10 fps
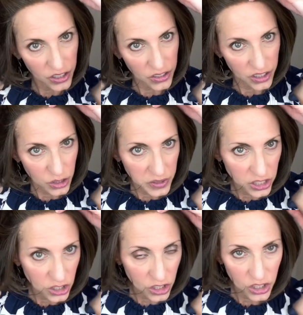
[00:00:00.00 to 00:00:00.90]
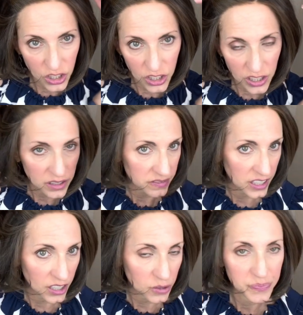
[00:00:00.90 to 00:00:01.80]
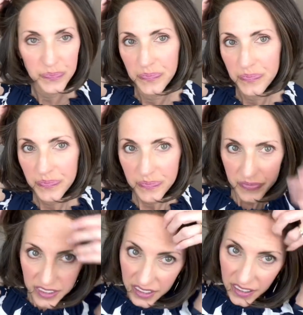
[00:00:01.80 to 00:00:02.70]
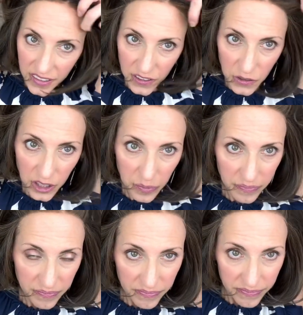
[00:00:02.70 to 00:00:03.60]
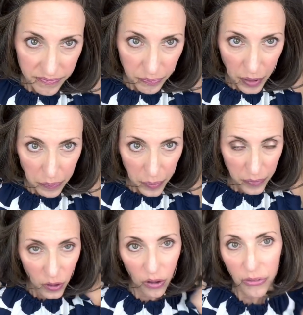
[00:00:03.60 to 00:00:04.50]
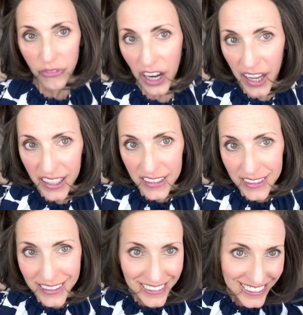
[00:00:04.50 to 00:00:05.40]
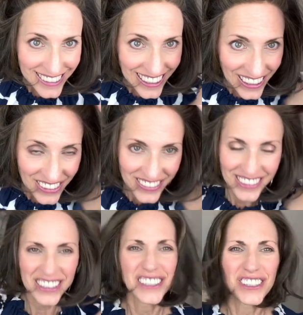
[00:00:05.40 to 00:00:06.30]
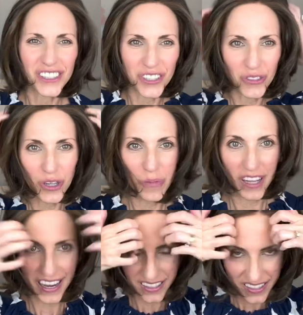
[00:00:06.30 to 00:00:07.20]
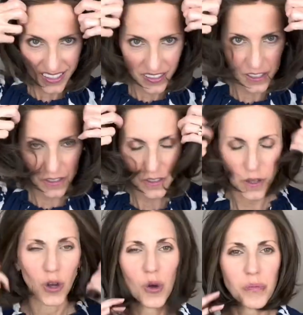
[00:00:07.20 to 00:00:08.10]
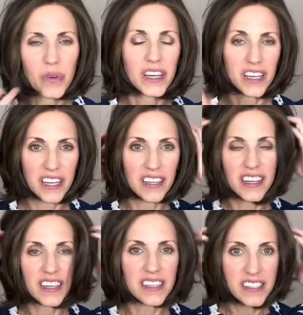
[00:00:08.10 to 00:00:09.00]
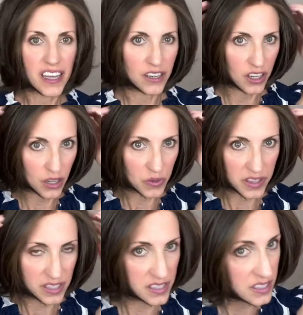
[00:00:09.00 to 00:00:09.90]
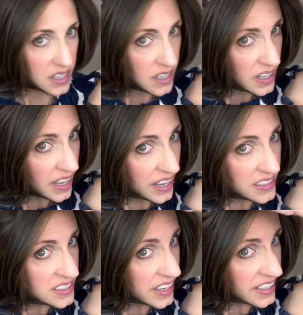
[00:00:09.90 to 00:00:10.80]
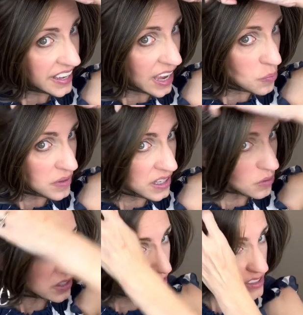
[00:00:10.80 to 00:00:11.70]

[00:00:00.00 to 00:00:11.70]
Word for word: you could twist her, you know, you could bump up the whole front. So she's just adorable. I just think she's so pretty. And like I said, you know, with this hand-tied cap, anywhere you